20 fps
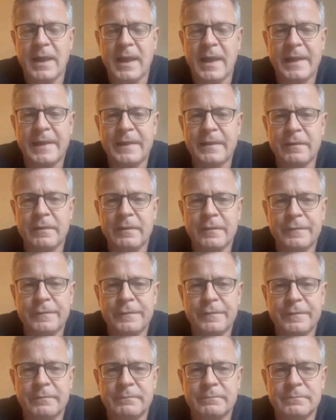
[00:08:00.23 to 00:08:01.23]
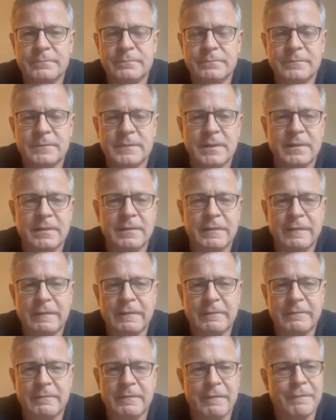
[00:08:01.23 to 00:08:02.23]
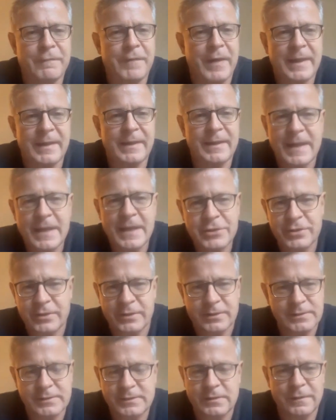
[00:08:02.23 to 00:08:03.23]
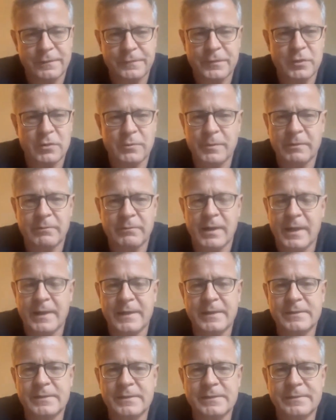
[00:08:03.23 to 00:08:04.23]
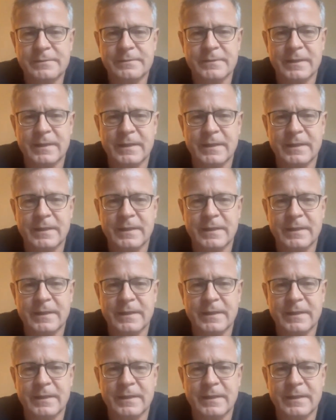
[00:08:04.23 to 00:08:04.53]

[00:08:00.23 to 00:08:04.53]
kind of violations of human rights